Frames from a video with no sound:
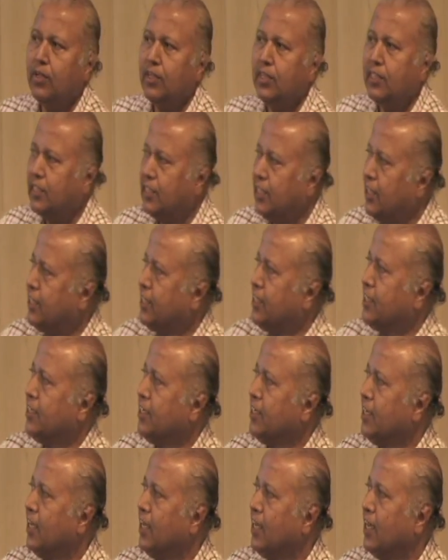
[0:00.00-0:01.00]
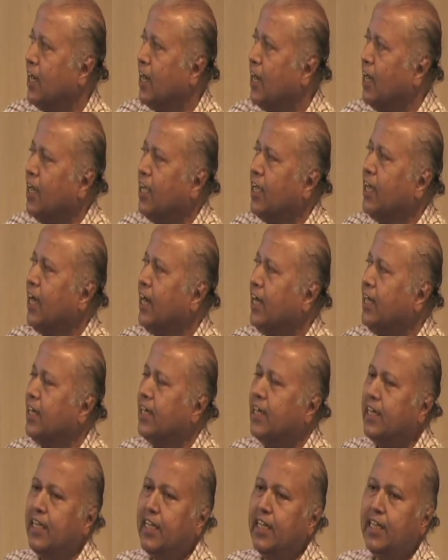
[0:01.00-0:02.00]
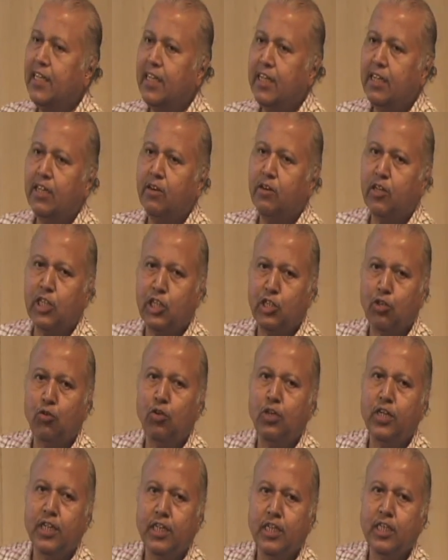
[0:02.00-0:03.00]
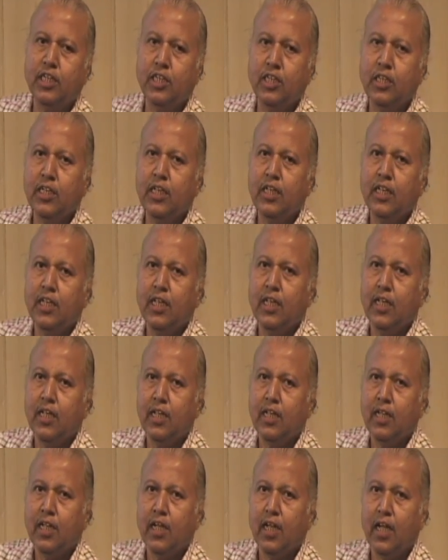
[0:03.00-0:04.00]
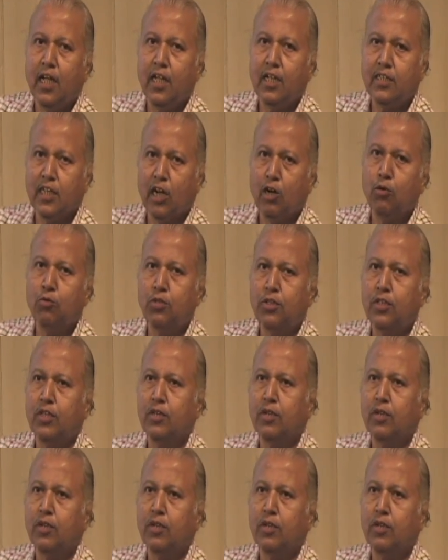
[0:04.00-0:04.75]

such color added tea was sold in South